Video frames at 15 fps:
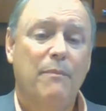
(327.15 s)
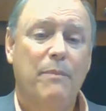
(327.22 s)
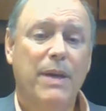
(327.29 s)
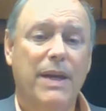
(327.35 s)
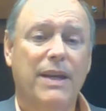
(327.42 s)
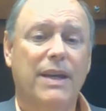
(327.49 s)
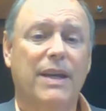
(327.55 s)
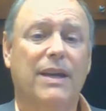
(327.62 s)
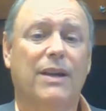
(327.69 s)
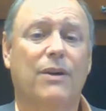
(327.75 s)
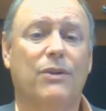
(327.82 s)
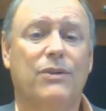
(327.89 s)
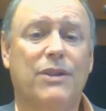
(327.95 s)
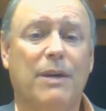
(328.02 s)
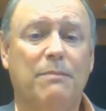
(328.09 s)
picnic
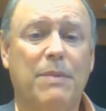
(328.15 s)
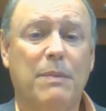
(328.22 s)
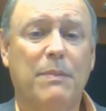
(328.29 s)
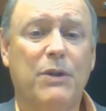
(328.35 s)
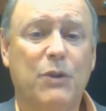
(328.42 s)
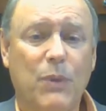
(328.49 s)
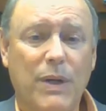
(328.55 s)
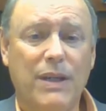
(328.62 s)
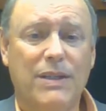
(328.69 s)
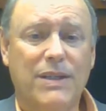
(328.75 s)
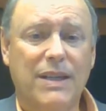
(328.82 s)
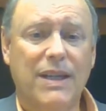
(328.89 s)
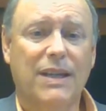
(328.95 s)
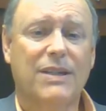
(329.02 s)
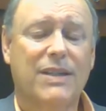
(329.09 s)
on September
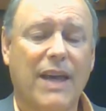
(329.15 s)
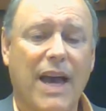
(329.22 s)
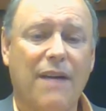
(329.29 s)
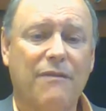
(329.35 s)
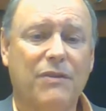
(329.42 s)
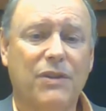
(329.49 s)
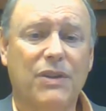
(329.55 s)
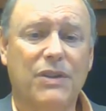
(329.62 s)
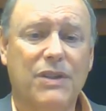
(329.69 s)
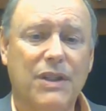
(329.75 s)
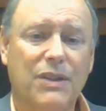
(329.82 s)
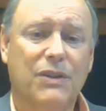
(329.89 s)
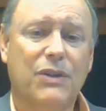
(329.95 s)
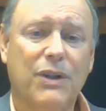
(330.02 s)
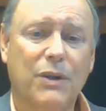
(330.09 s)
26th after the
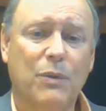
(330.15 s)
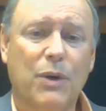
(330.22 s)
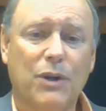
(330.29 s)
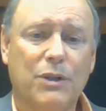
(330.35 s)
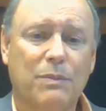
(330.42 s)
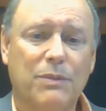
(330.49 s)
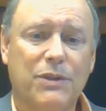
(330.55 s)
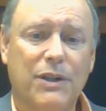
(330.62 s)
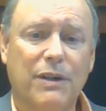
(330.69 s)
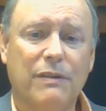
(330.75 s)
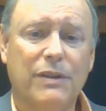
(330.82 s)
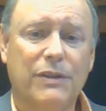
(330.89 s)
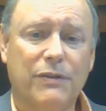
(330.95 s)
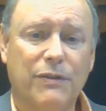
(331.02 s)
10:30 worship service.